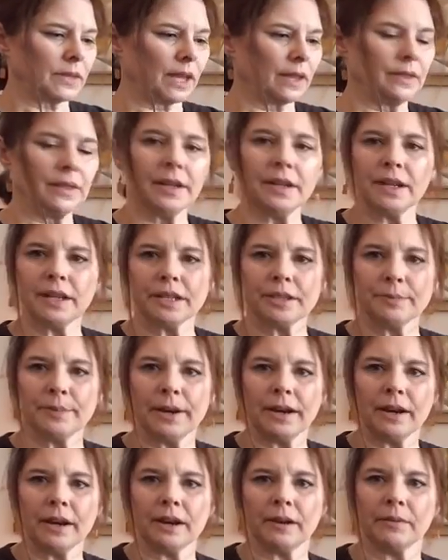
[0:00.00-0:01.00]
the next
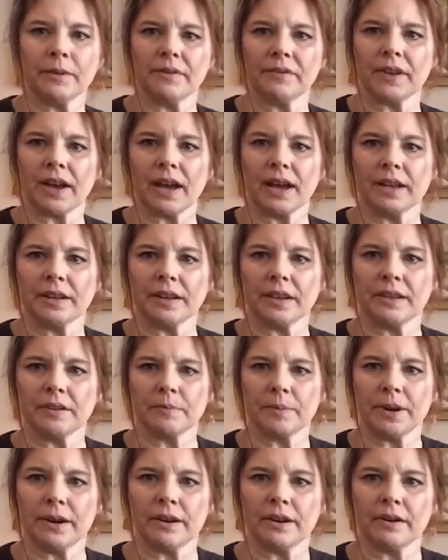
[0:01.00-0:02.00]
pair, we've got another
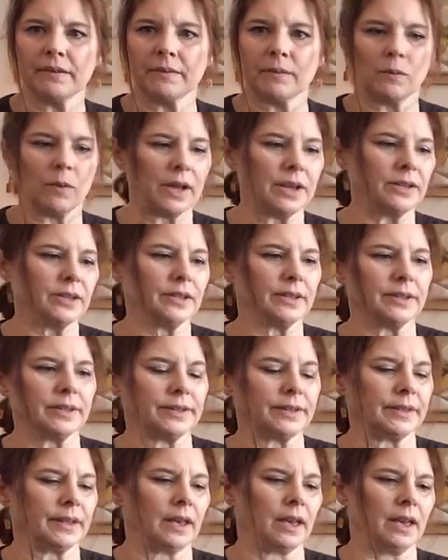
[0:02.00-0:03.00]
pair of
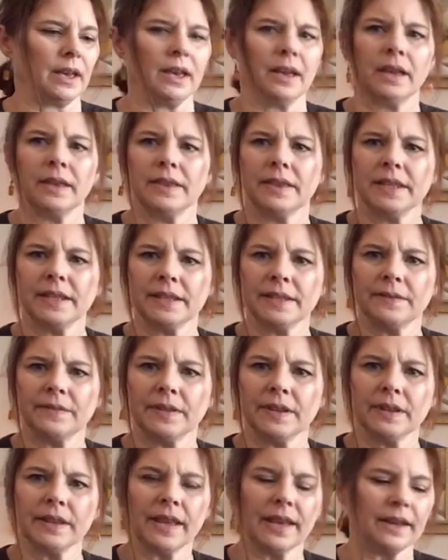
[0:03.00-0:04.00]
wedges. These
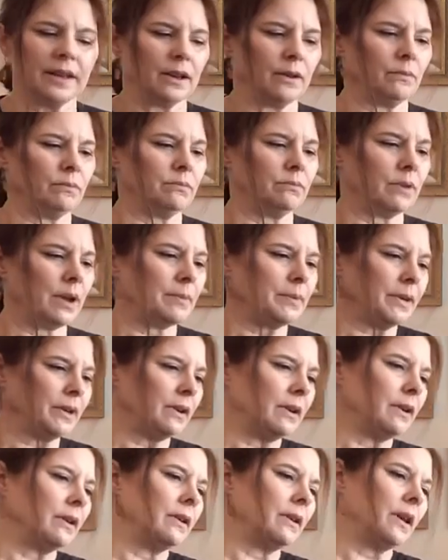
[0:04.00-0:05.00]
feel like a
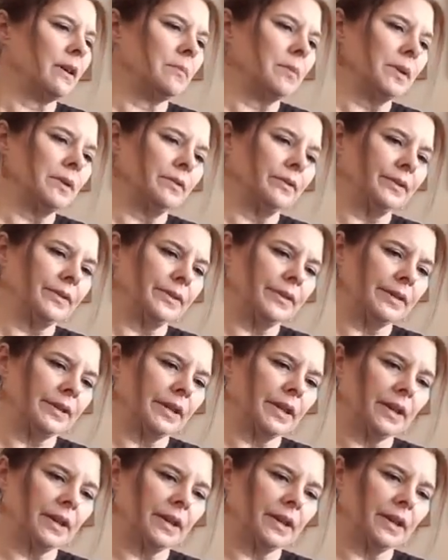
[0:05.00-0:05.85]
rubber almost.